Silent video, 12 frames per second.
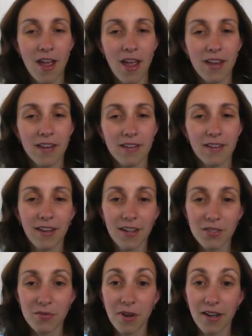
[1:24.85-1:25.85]
And
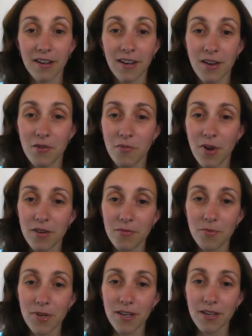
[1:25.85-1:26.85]
guess what?
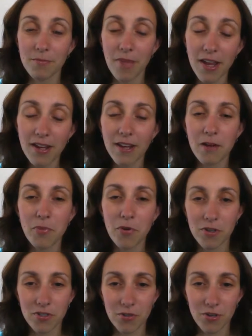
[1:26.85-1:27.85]
When we make a
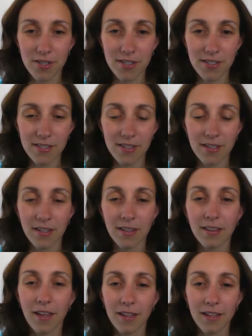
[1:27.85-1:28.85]
poor choice,
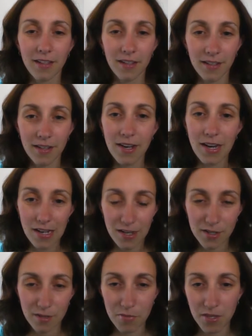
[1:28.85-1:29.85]
like
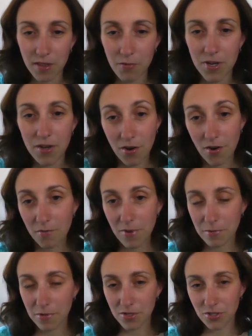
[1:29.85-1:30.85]
eating something that we know
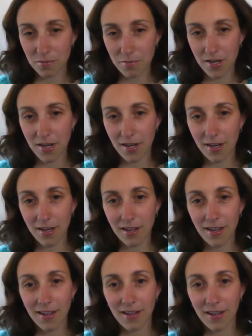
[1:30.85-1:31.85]
maybe we shouldn't be eating,
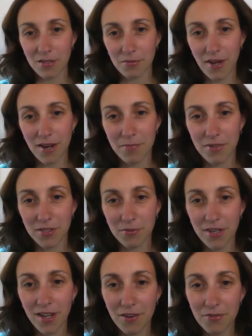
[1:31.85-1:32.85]
guess what happens?
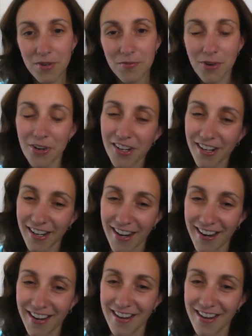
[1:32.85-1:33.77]
We get rewarded.